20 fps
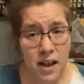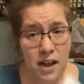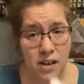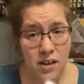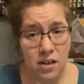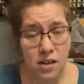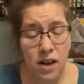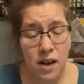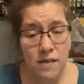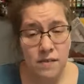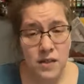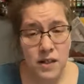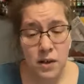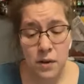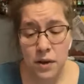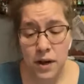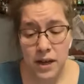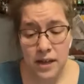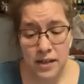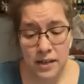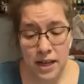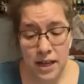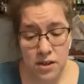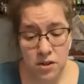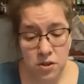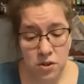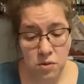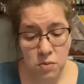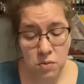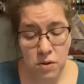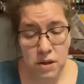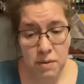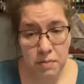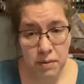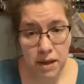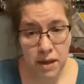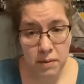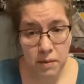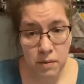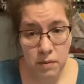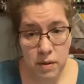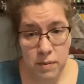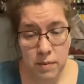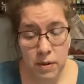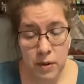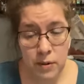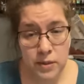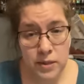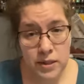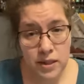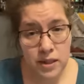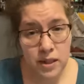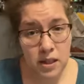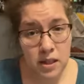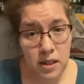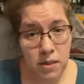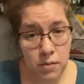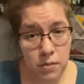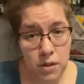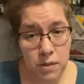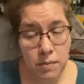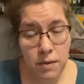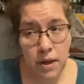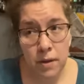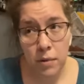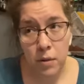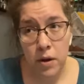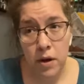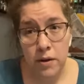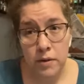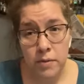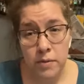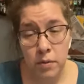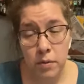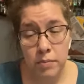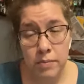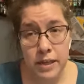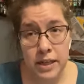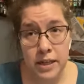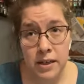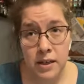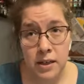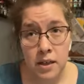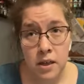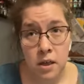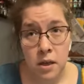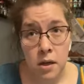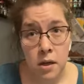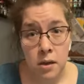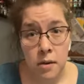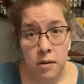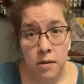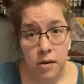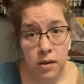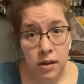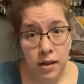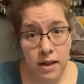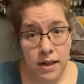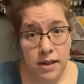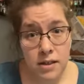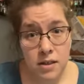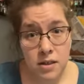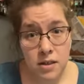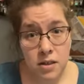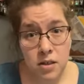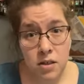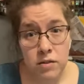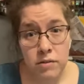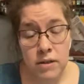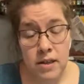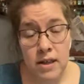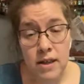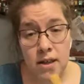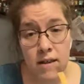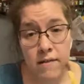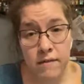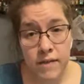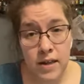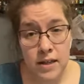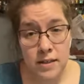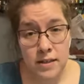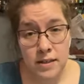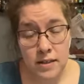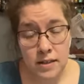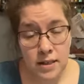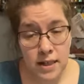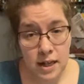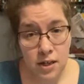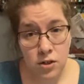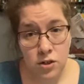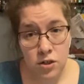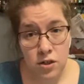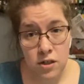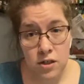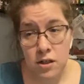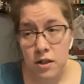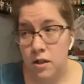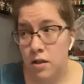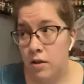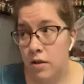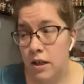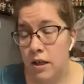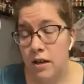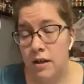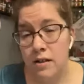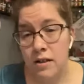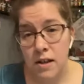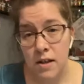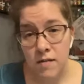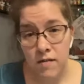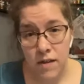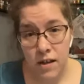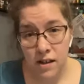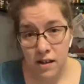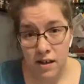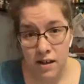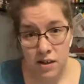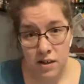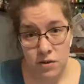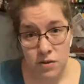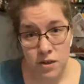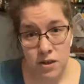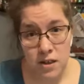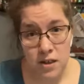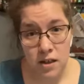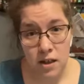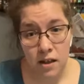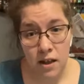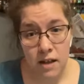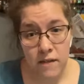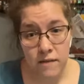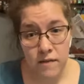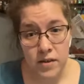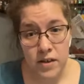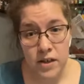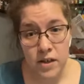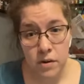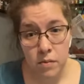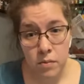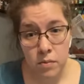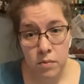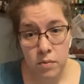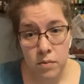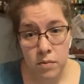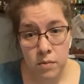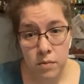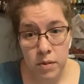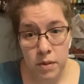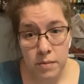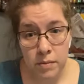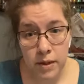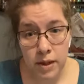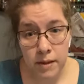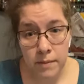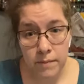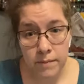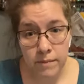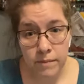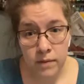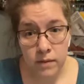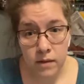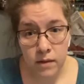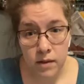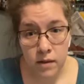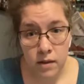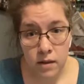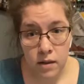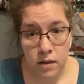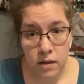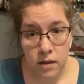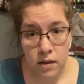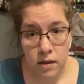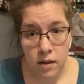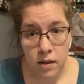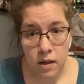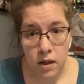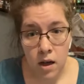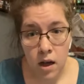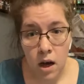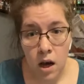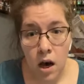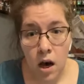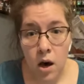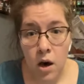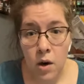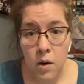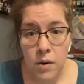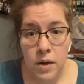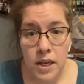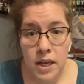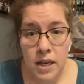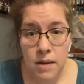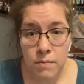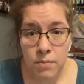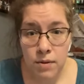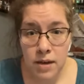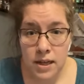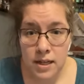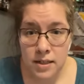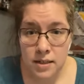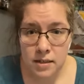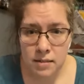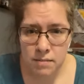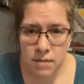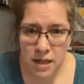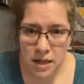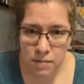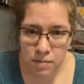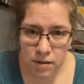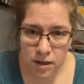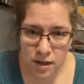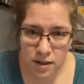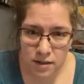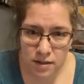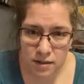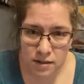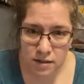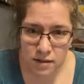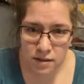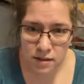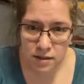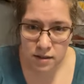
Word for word: and you'll have to go ahead and catch the replay when we post it. The replay will all will be linked to the events section. Click on the event and you'll see the live video re replay. Oh, heat press, heat press.